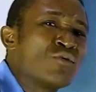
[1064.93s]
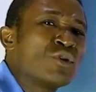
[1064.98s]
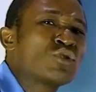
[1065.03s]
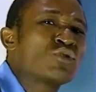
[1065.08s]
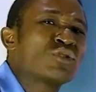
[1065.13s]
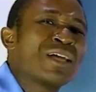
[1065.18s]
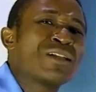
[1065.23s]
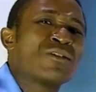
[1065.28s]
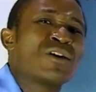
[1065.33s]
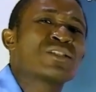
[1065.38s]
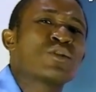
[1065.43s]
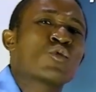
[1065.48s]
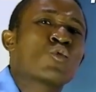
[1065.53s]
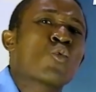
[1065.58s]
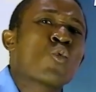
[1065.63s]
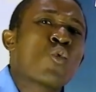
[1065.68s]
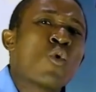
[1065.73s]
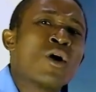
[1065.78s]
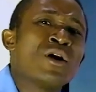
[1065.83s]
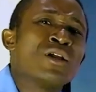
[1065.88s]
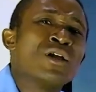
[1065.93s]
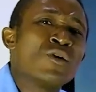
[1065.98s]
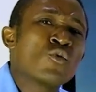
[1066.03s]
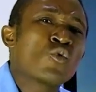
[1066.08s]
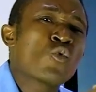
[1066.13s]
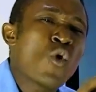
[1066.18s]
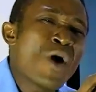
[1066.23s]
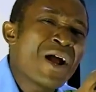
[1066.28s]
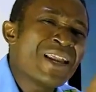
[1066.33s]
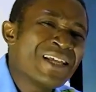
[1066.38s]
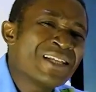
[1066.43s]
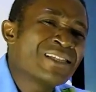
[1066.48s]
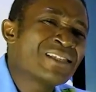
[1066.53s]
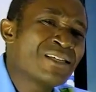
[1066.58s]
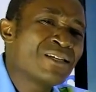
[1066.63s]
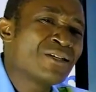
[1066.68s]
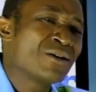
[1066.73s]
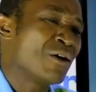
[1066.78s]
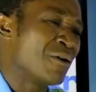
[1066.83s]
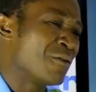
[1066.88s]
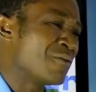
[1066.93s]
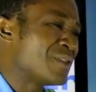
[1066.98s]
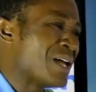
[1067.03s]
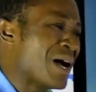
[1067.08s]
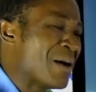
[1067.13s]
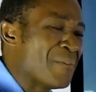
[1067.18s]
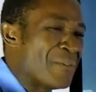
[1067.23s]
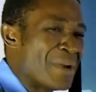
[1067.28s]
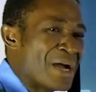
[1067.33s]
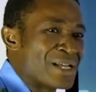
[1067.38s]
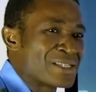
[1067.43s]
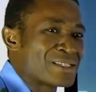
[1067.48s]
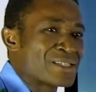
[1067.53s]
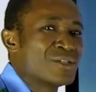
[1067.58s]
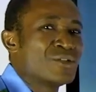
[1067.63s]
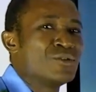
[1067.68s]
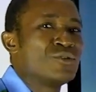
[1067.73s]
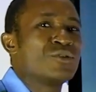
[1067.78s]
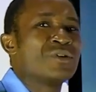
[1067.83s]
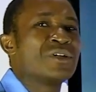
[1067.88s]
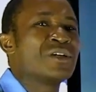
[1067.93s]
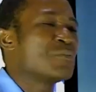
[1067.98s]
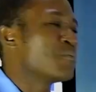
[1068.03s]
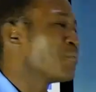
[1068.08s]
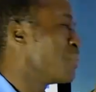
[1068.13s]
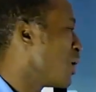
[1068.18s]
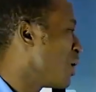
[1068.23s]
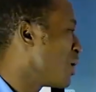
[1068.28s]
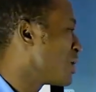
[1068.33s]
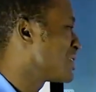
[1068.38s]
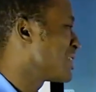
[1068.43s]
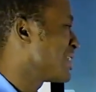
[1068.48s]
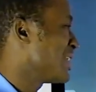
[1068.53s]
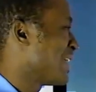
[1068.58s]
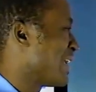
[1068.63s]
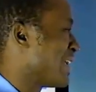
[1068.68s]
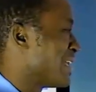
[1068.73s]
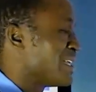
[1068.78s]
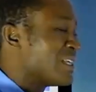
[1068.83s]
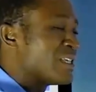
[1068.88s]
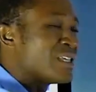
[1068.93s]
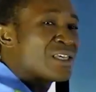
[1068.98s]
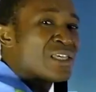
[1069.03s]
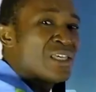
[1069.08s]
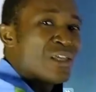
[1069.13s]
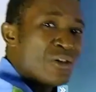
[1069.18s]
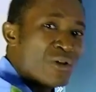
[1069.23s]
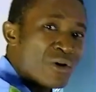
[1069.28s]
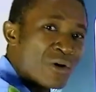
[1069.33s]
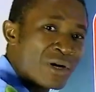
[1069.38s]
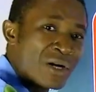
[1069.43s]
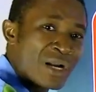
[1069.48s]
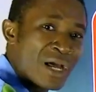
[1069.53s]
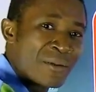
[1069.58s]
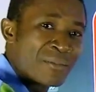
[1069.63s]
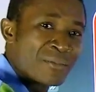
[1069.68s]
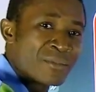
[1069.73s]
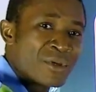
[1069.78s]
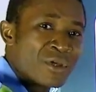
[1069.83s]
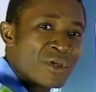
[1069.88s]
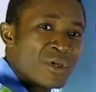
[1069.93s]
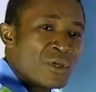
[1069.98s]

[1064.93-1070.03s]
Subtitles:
You want to tell us the quality of that mass, you report in kilogram.